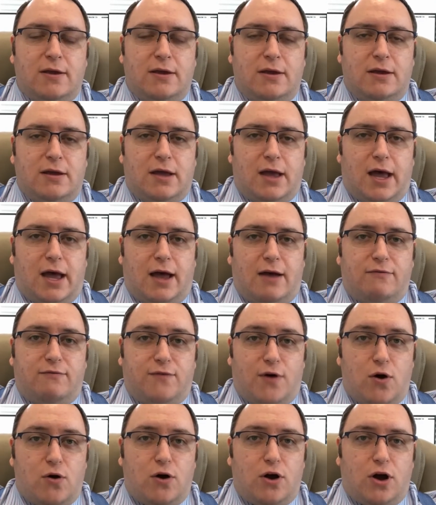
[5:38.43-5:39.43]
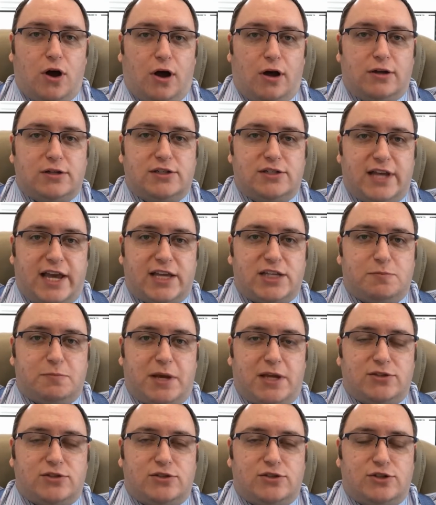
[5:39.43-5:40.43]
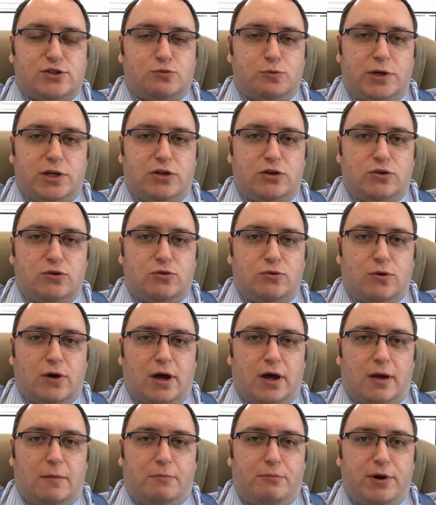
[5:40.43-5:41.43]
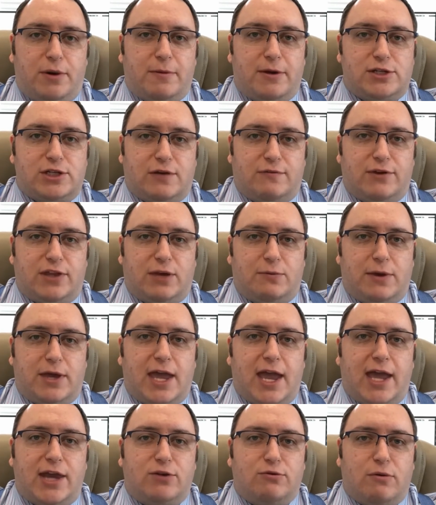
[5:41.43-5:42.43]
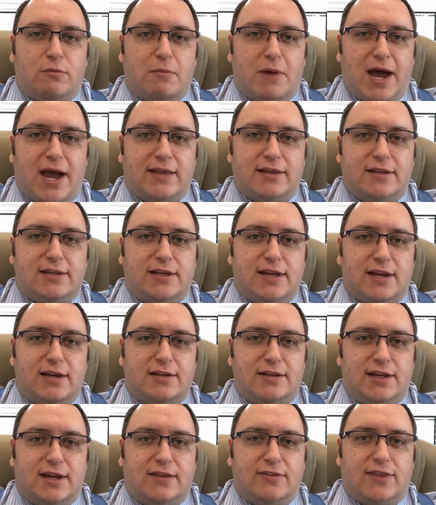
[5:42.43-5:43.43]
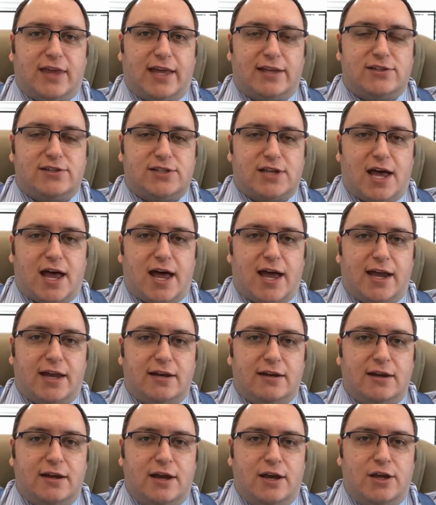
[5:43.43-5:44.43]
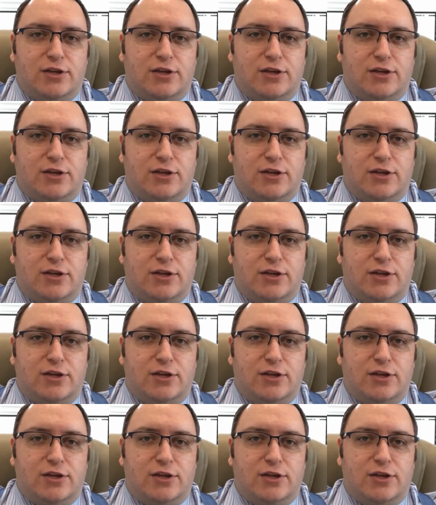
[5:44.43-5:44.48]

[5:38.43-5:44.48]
phone calls, text messages. We do pretty much everything we can to remind the tenant to get that signed.